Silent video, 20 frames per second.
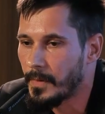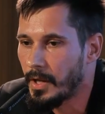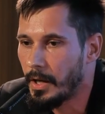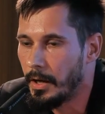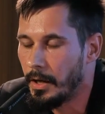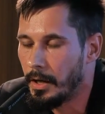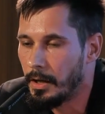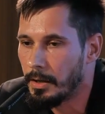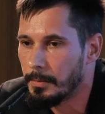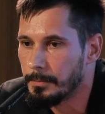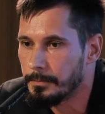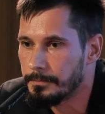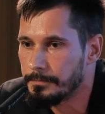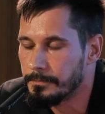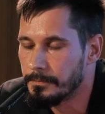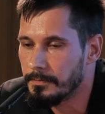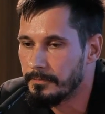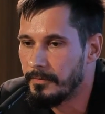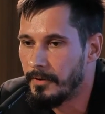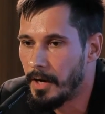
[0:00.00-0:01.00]

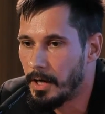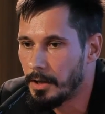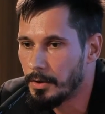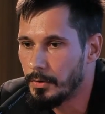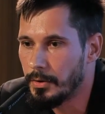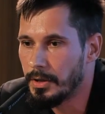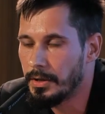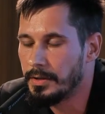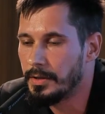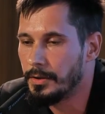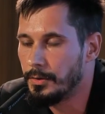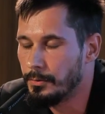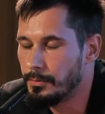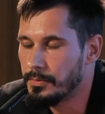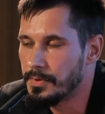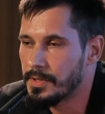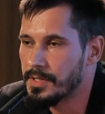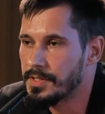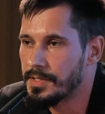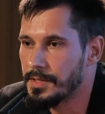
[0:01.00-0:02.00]
Following the
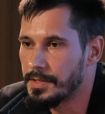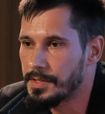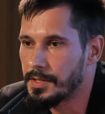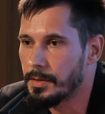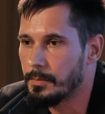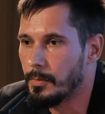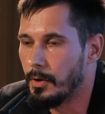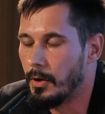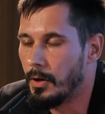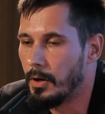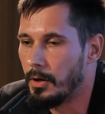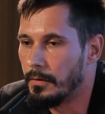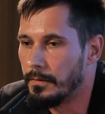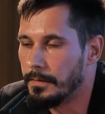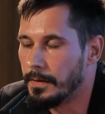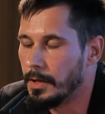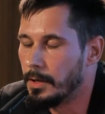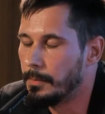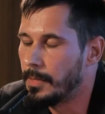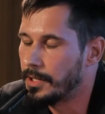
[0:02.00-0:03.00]
new system
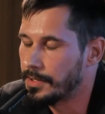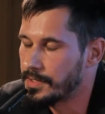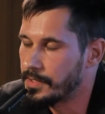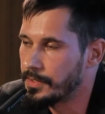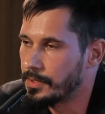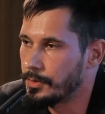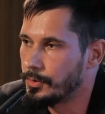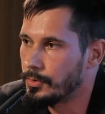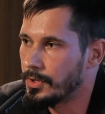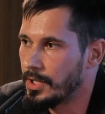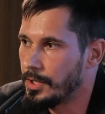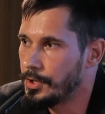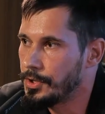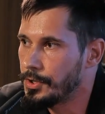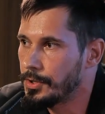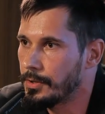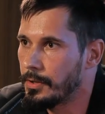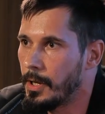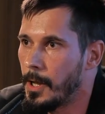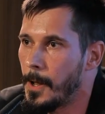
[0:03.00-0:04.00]
of Marxist
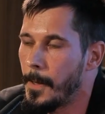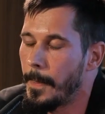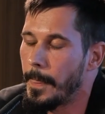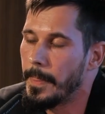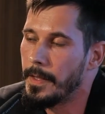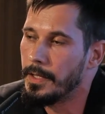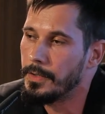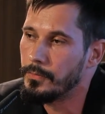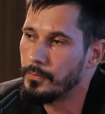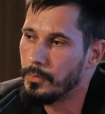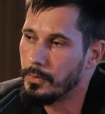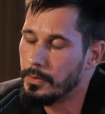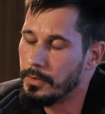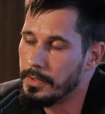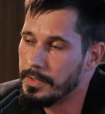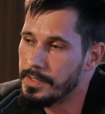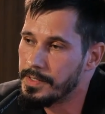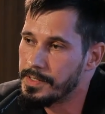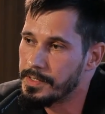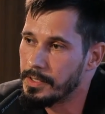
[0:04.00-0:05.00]
education that
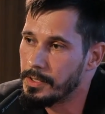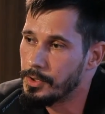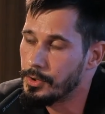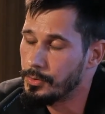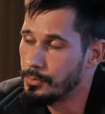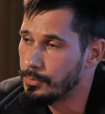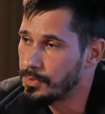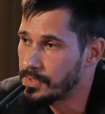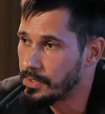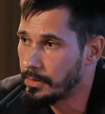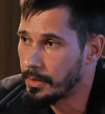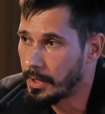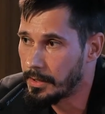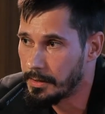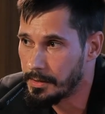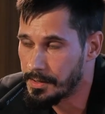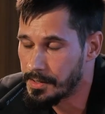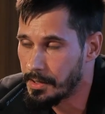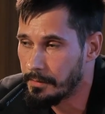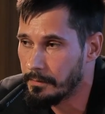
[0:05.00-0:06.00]
was introduced in
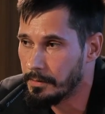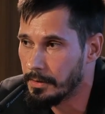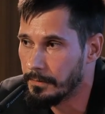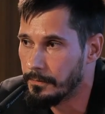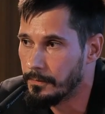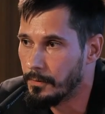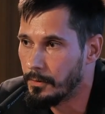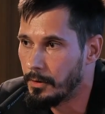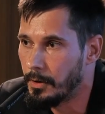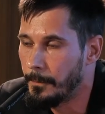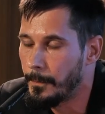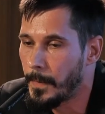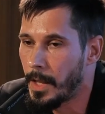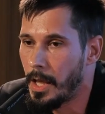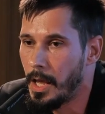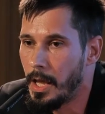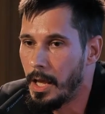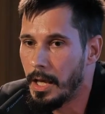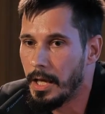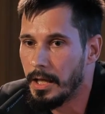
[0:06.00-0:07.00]
1974,
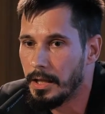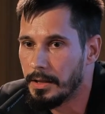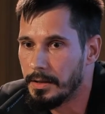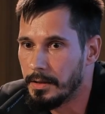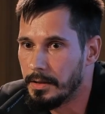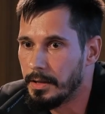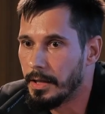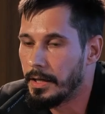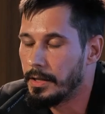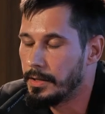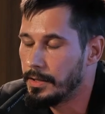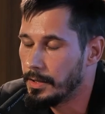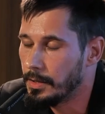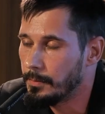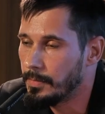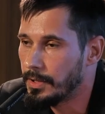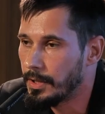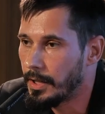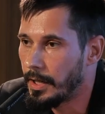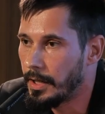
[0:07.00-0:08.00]
the idea
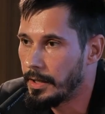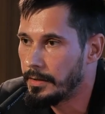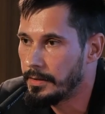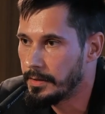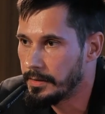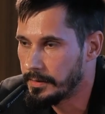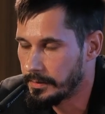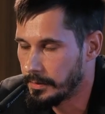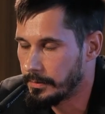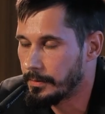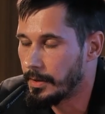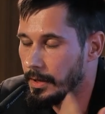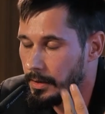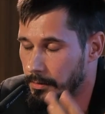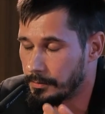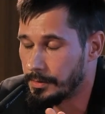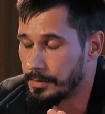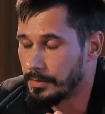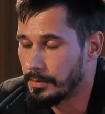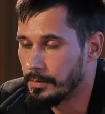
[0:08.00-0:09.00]
behind it, and
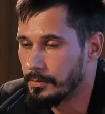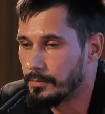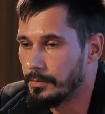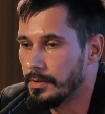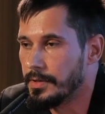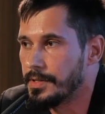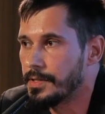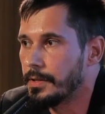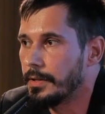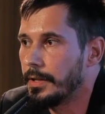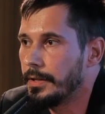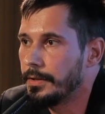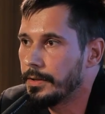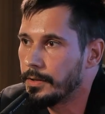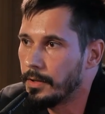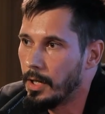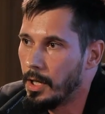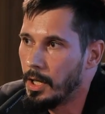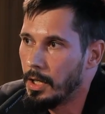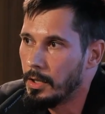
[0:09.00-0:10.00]
I'll return to this
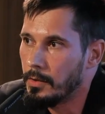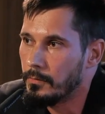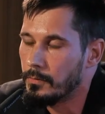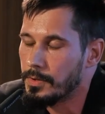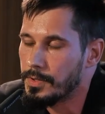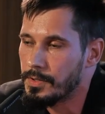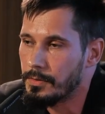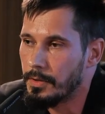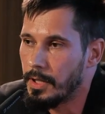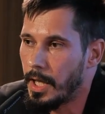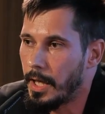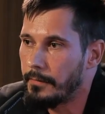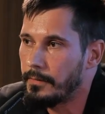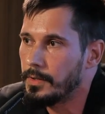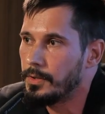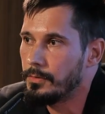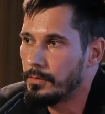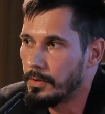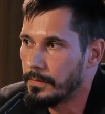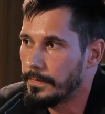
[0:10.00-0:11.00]
later, was to have
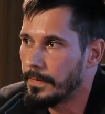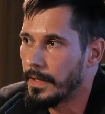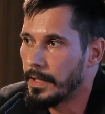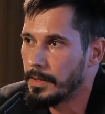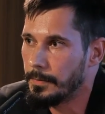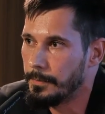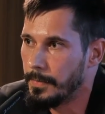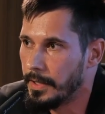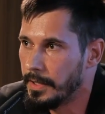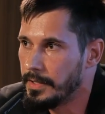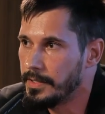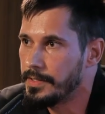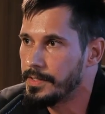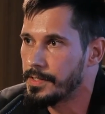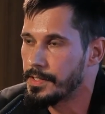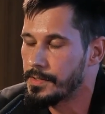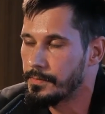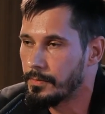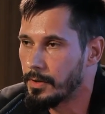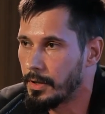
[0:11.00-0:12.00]
a unified
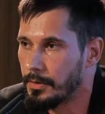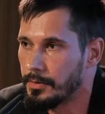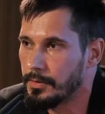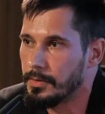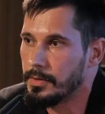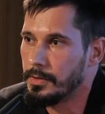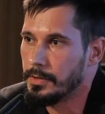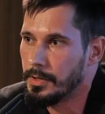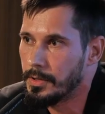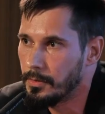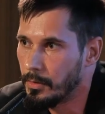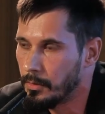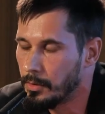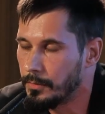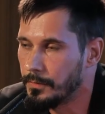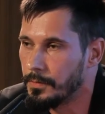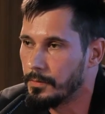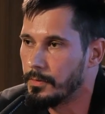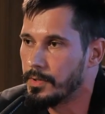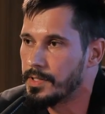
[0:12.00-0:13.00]
basis throughout the whole
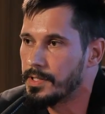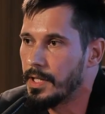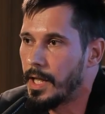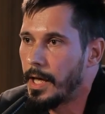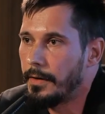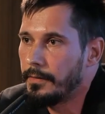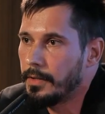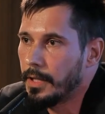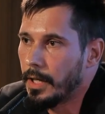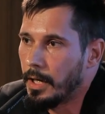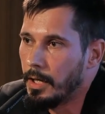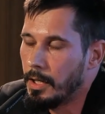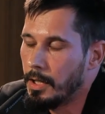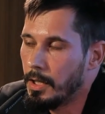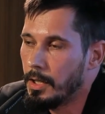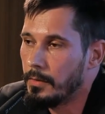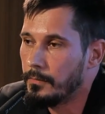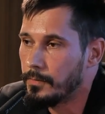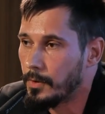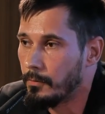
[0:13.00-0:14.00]
of Yugoslavia
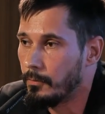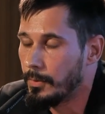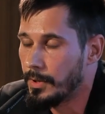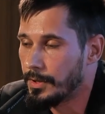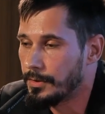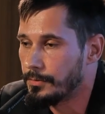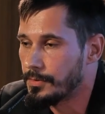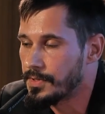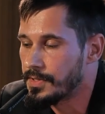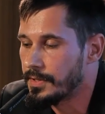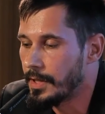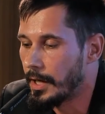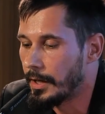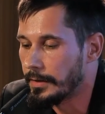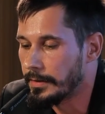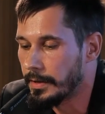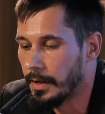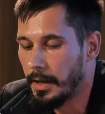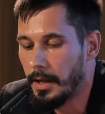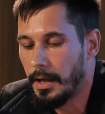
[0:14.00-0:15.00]
from where to
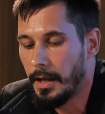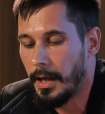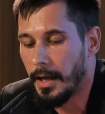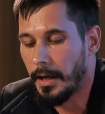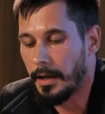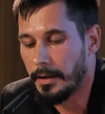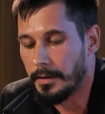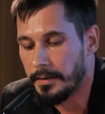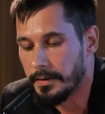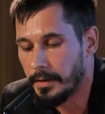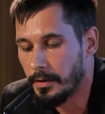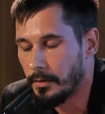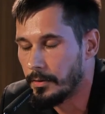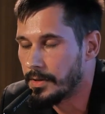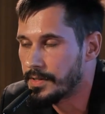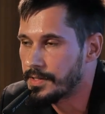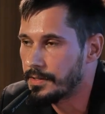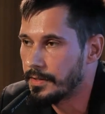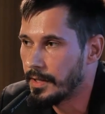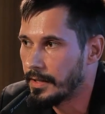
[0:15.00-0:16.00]
start. And
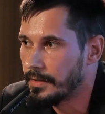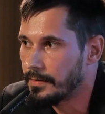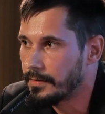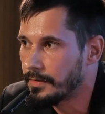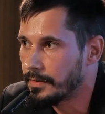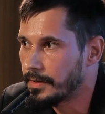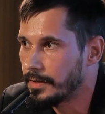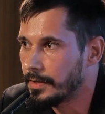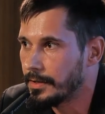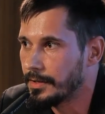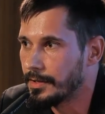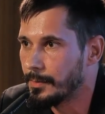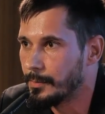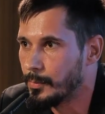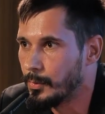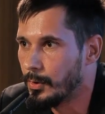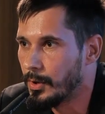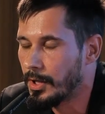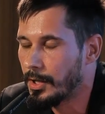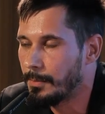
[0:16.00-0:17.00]
coincidentally, the
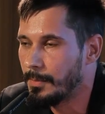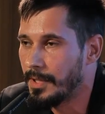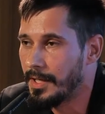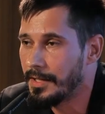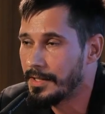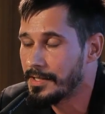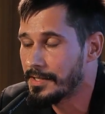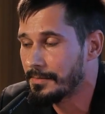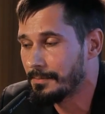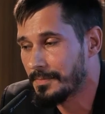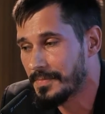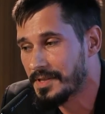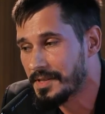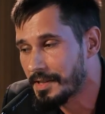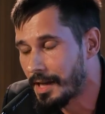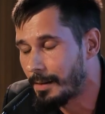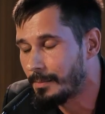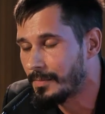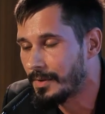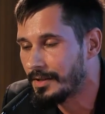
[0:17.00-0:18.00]
book makes
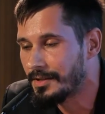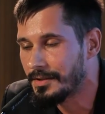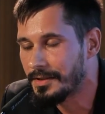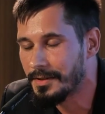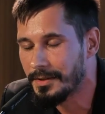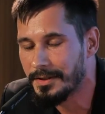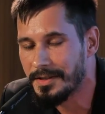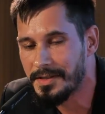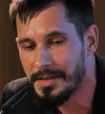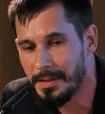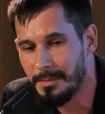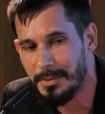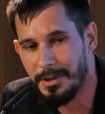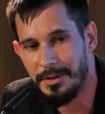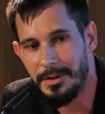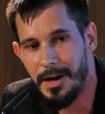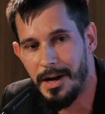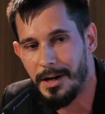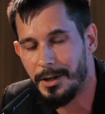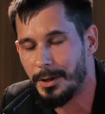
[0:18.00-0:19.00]
some
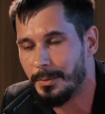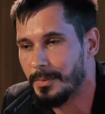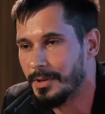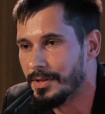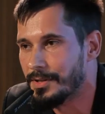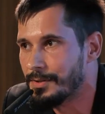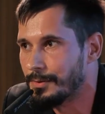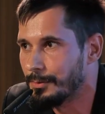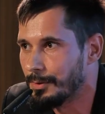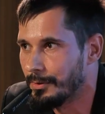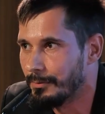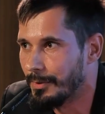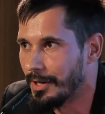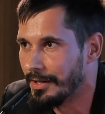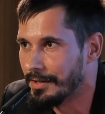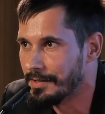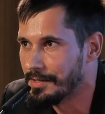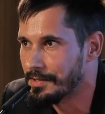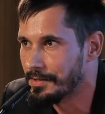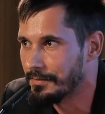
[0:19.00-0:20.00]
similar arguments to the
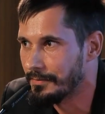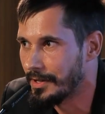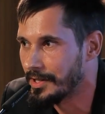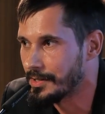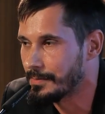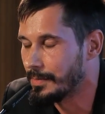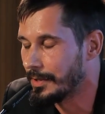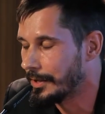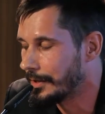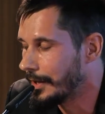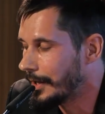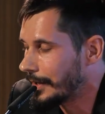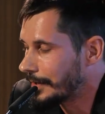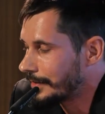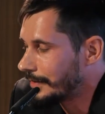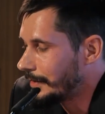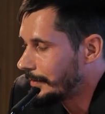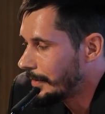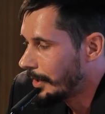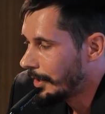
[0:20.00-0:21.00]
ones advanced by
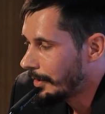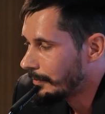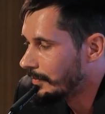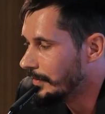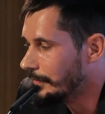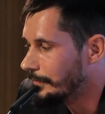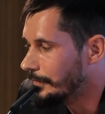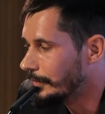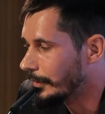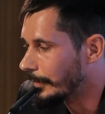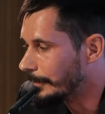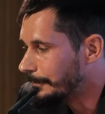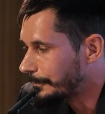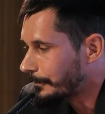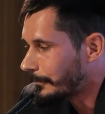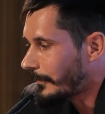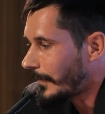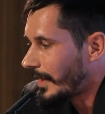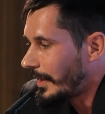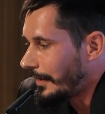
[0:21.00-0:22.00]
Kardelj before.
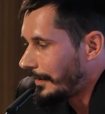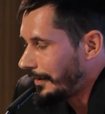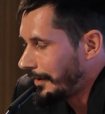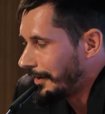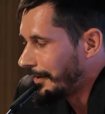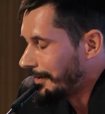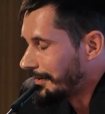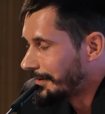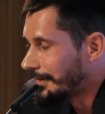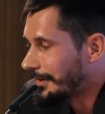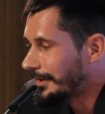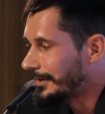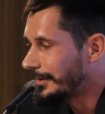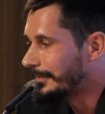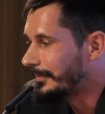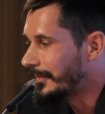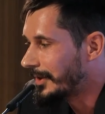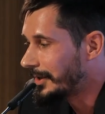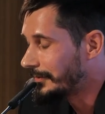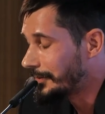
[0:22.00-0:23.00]
And
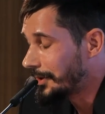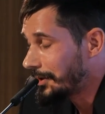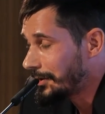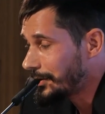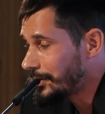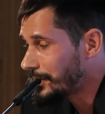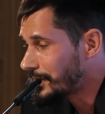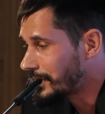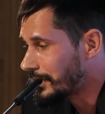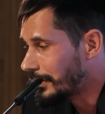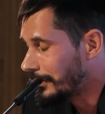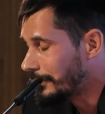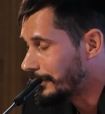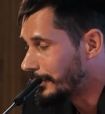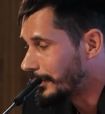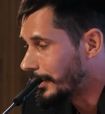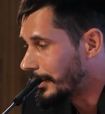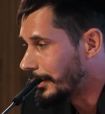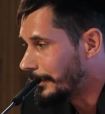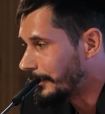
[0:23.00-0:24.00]
very interesting
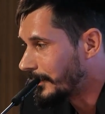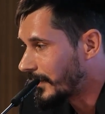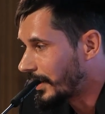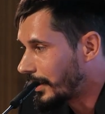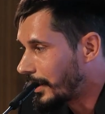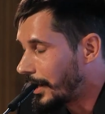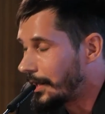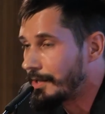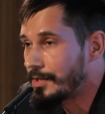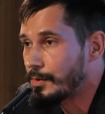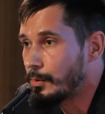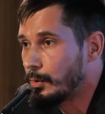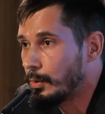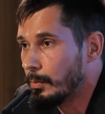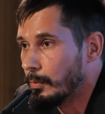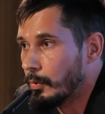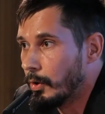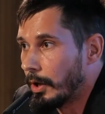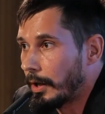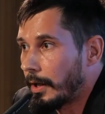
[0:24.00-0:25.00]
for a high
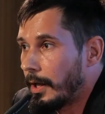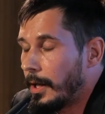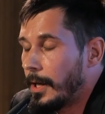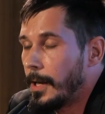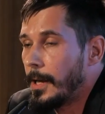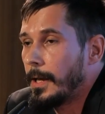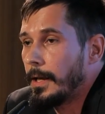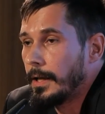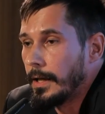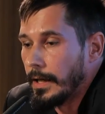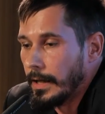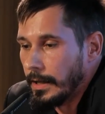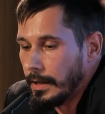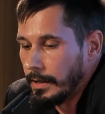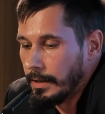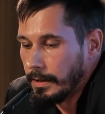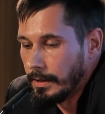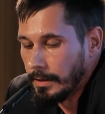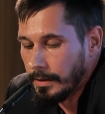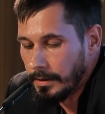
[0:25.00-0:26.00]
school book,
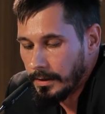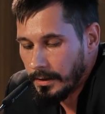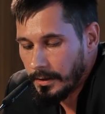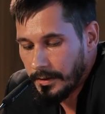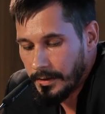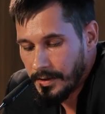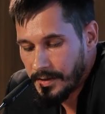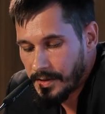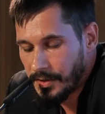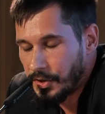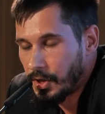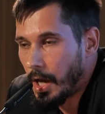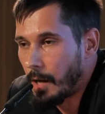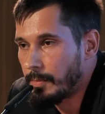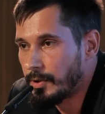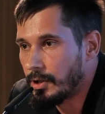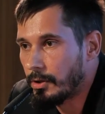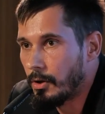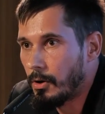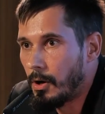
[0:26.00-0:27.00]
there's a
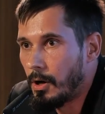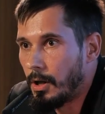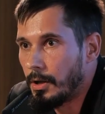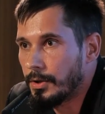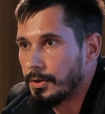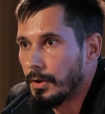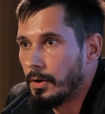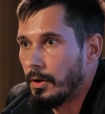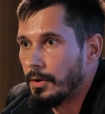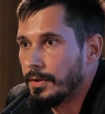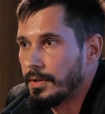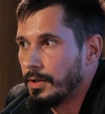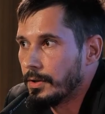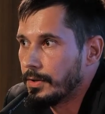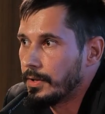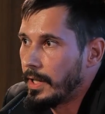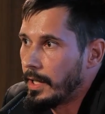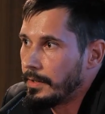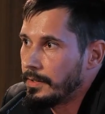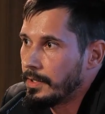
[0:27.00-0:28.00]
chapter called On the
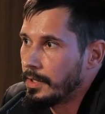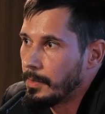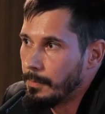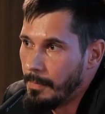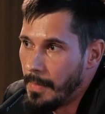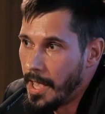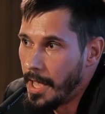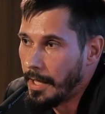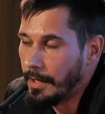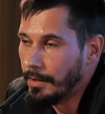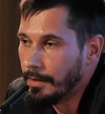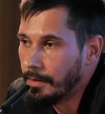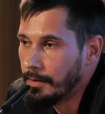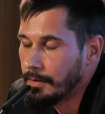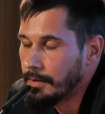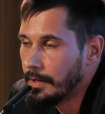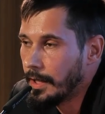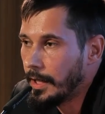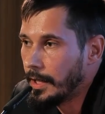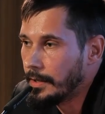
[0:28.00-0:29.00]
Authentic Man.
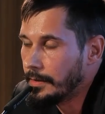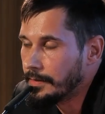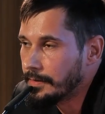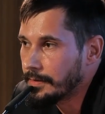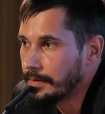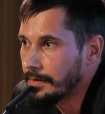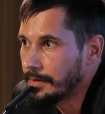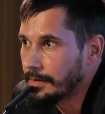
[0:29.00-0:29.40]
And